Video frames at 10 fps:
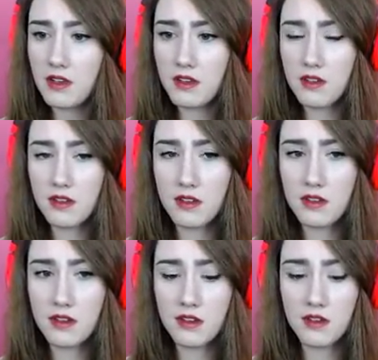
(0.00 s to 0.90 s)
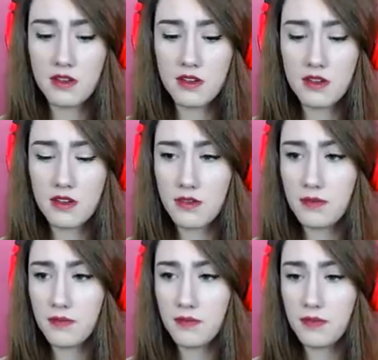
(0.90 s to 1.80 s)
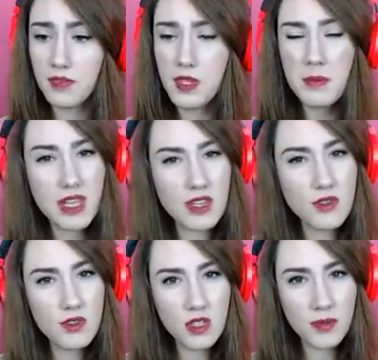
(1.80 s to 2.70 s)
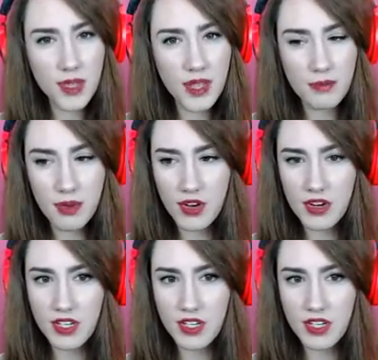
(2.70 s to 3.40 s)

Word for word: barb? It'd be interesting to play a barb